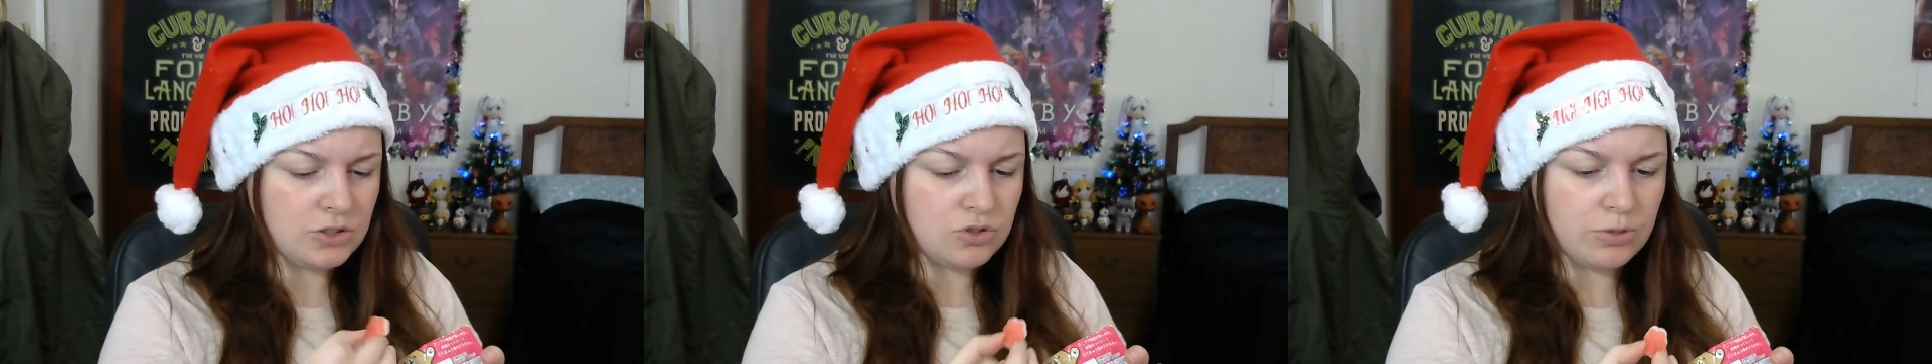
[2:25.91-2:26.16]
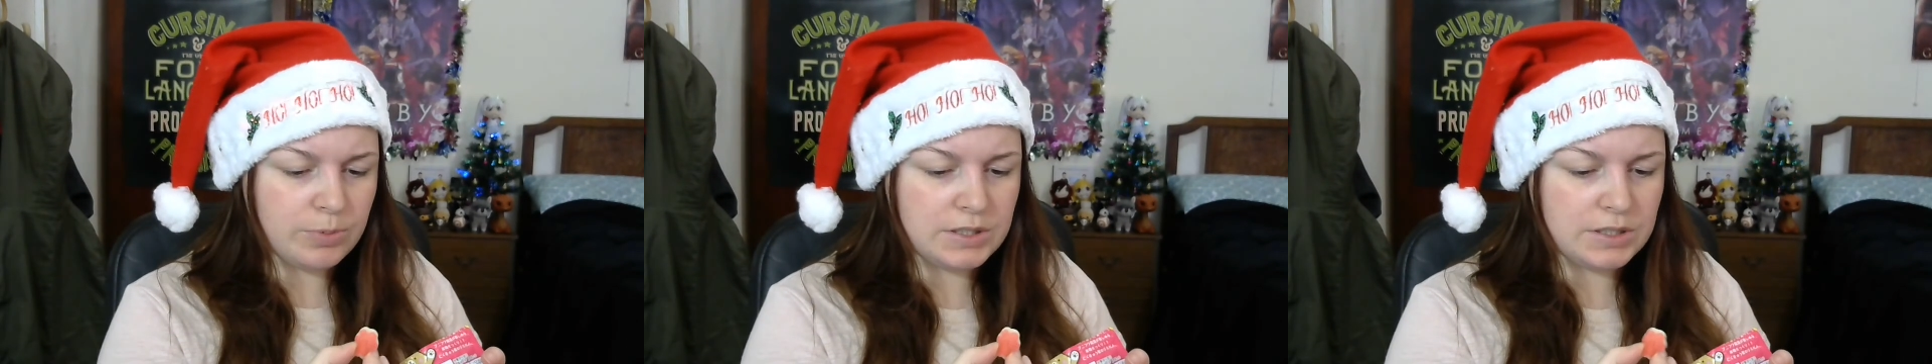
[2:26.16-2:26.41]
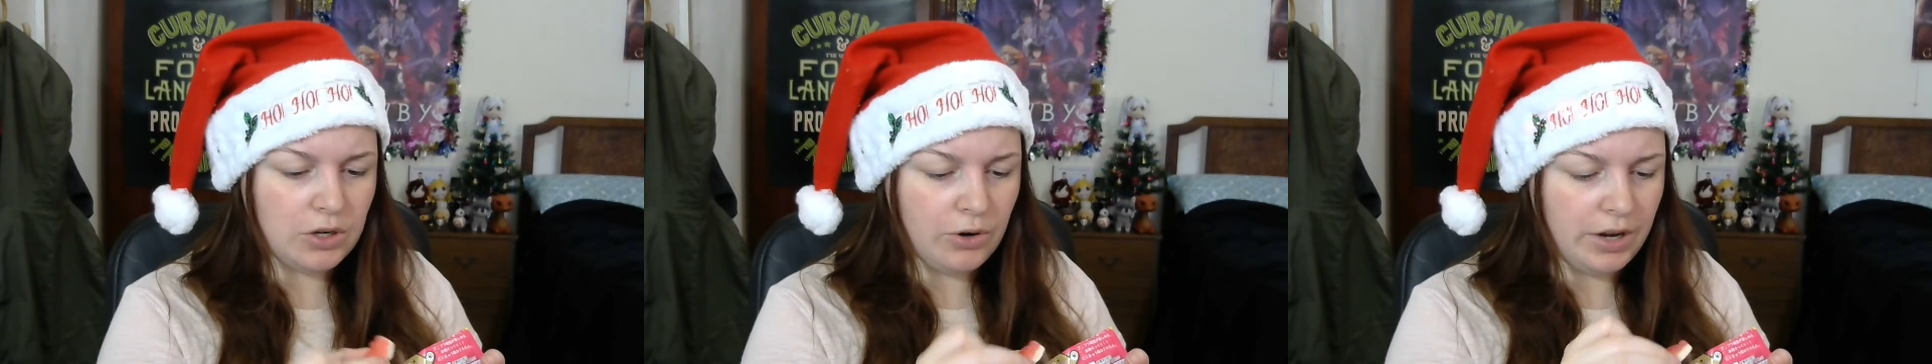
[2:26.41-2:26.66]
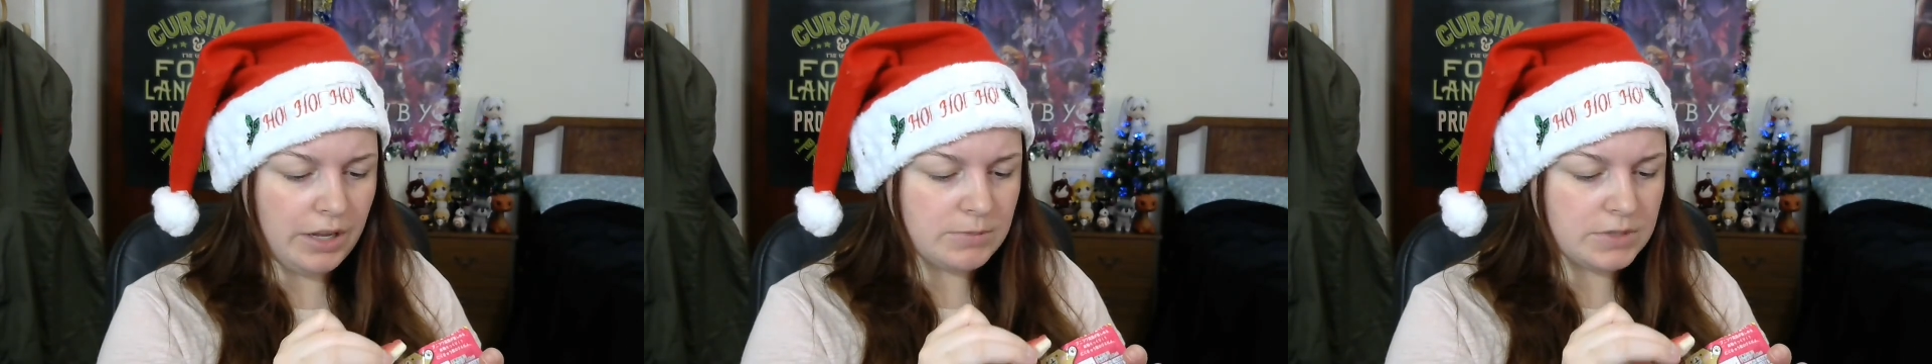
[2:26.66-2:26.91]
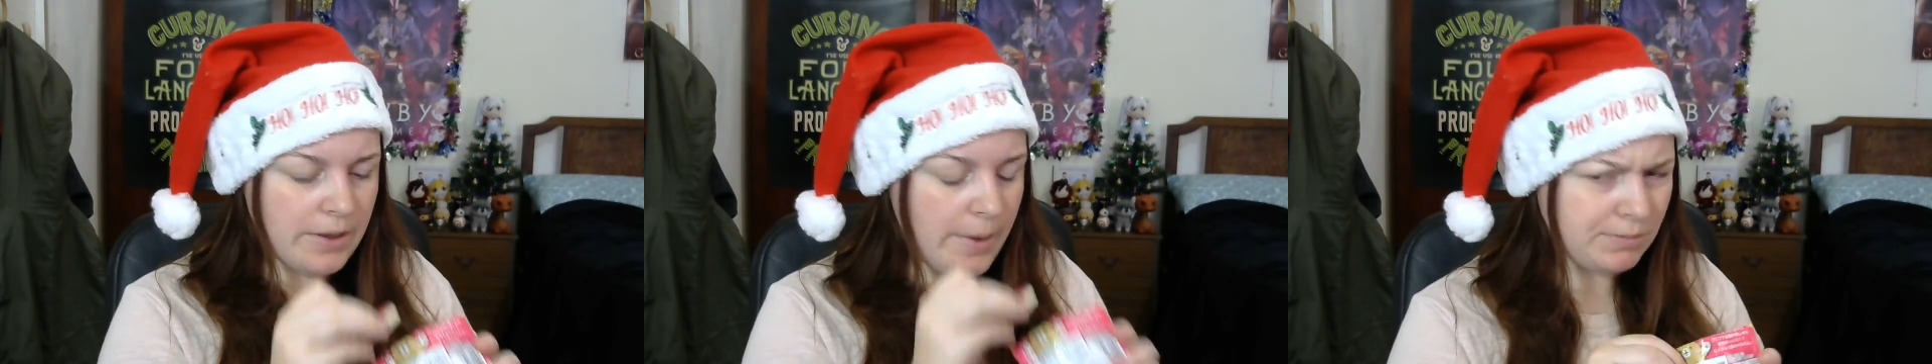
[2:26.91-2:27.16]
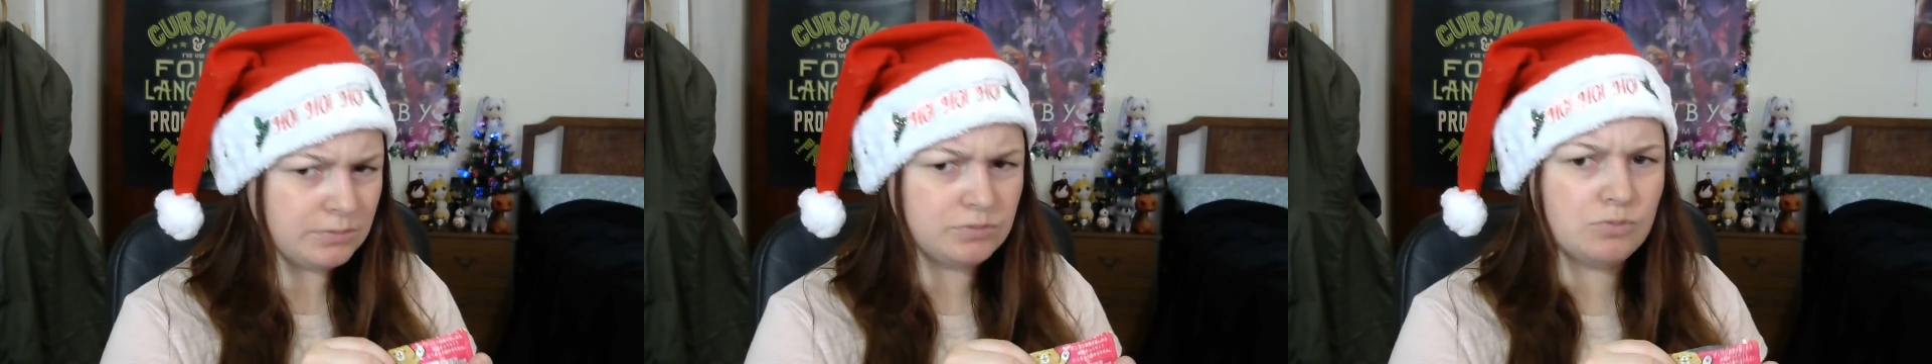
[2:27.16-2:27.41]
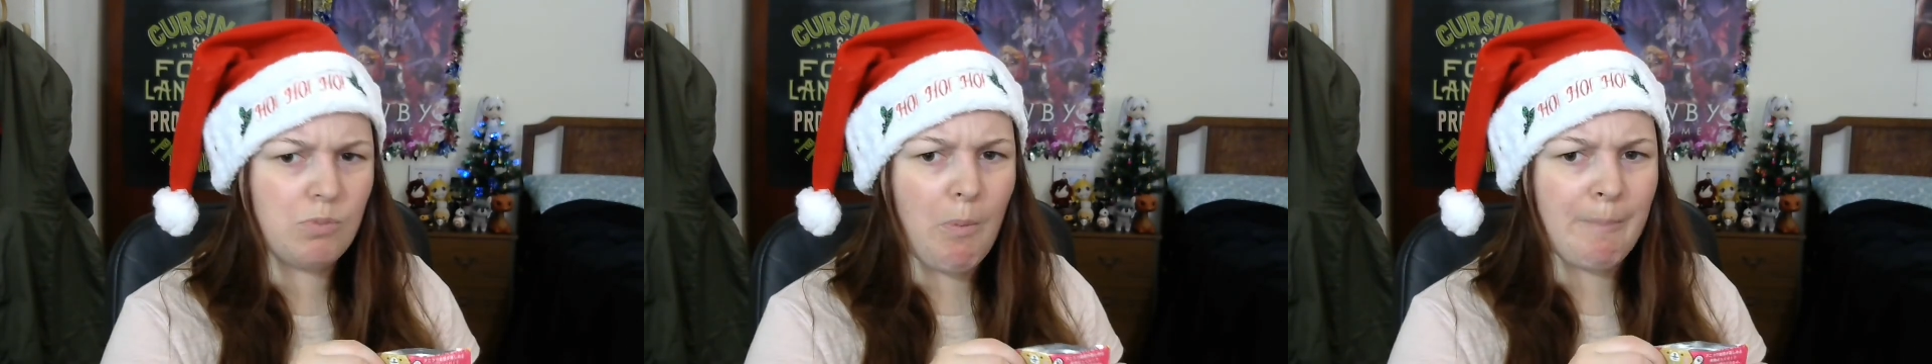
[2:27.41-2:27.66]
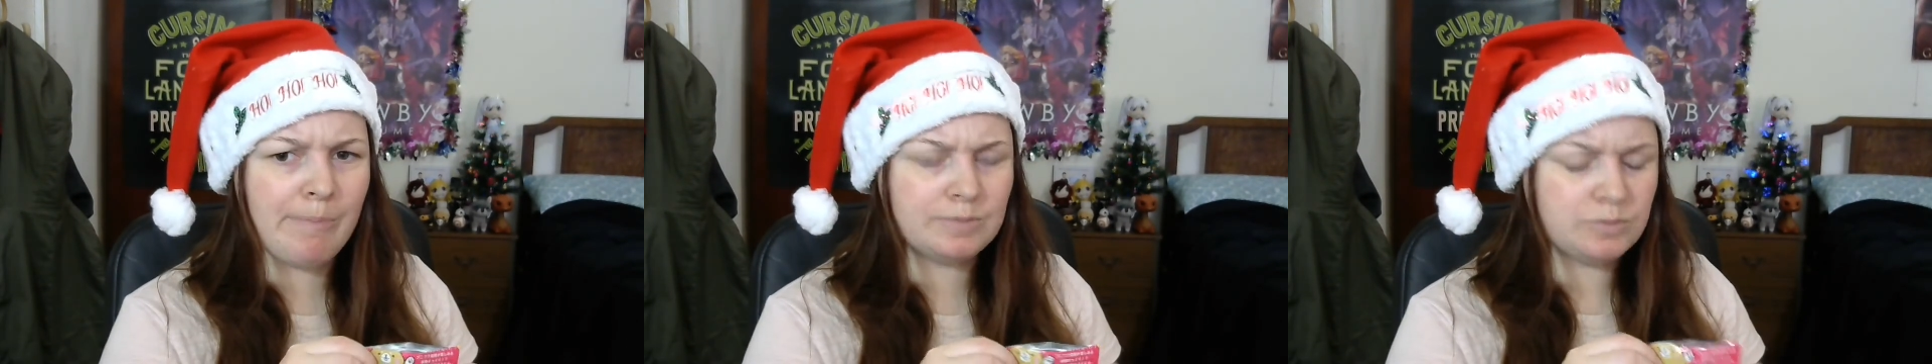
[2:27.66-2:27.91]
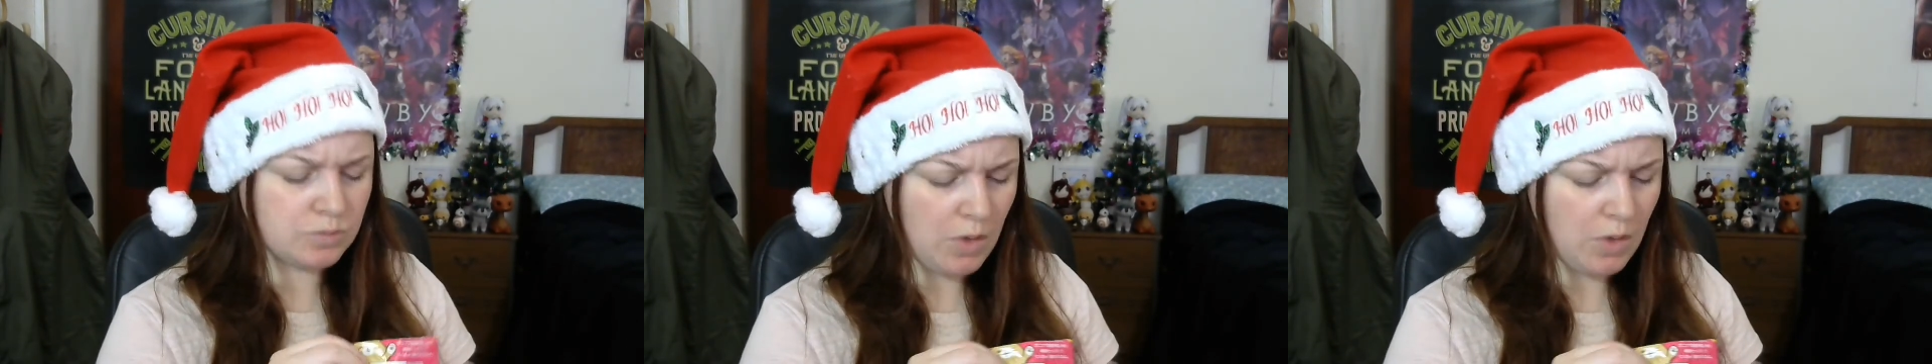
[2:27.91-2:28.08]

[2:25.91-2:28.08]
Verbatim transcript: strawberries and creams. Mmm.